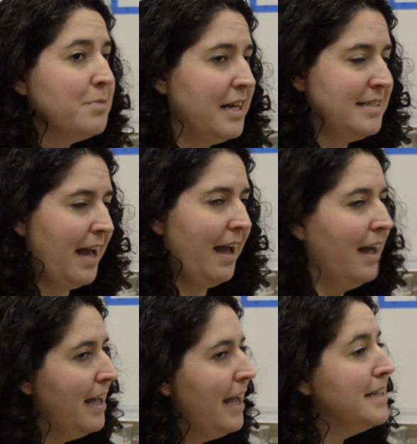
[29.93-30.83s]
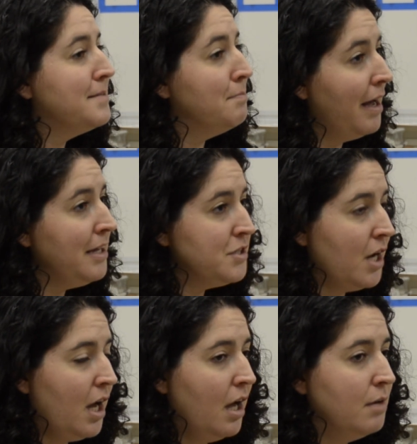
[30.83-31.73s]
and this is what I say, it's
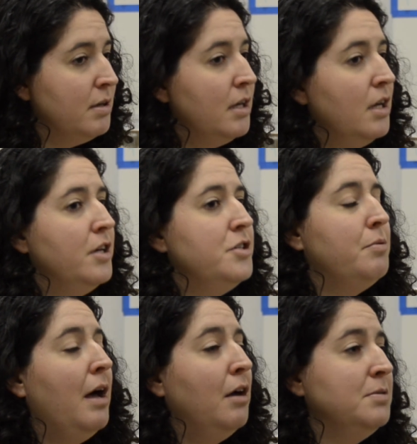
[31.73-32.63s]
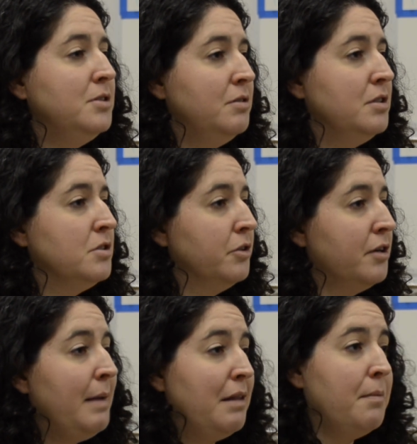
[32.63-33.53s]
my job to help
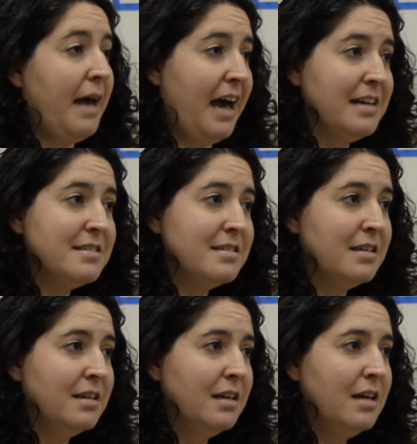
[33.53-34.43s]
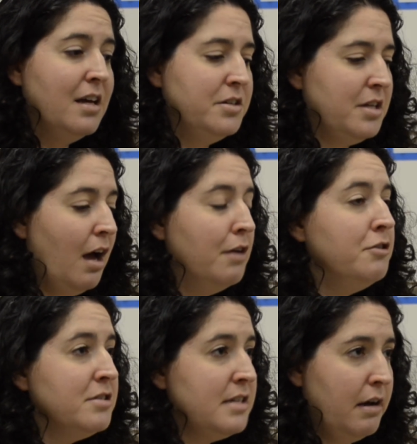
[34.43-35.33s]
students learn about the past,
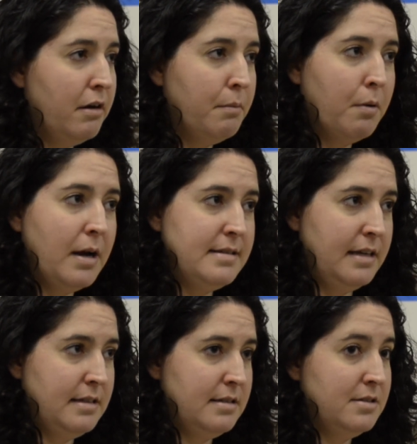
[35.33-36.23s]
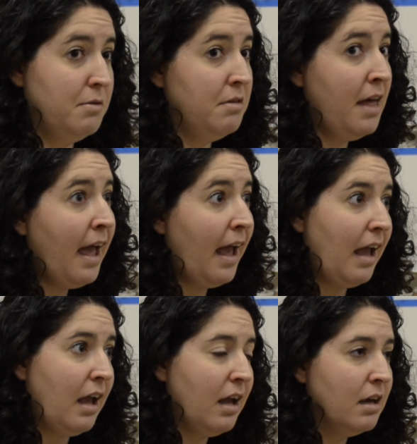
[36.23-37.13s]
to understand our present, so
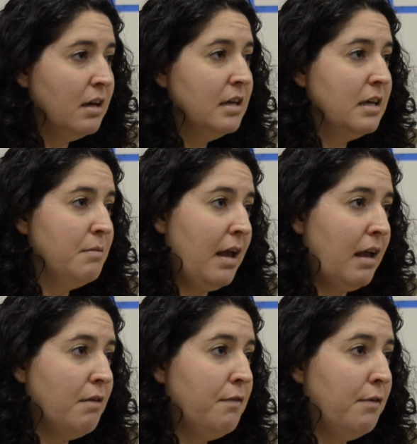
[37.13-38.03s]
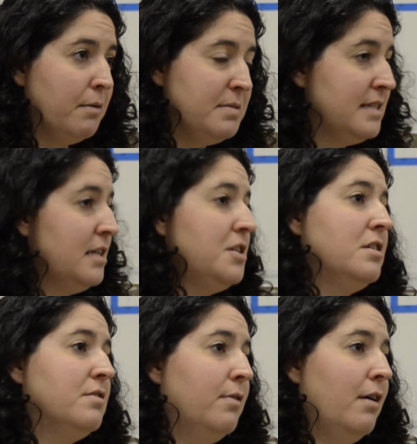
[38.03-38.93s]
they can make informed
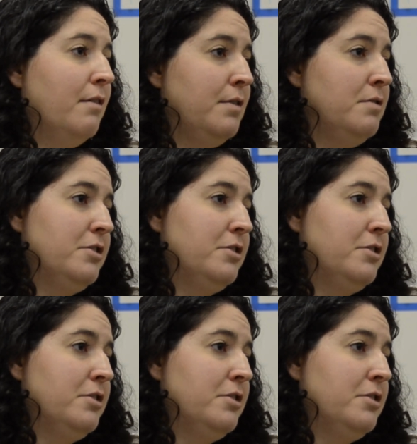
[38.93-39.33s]
decisions for our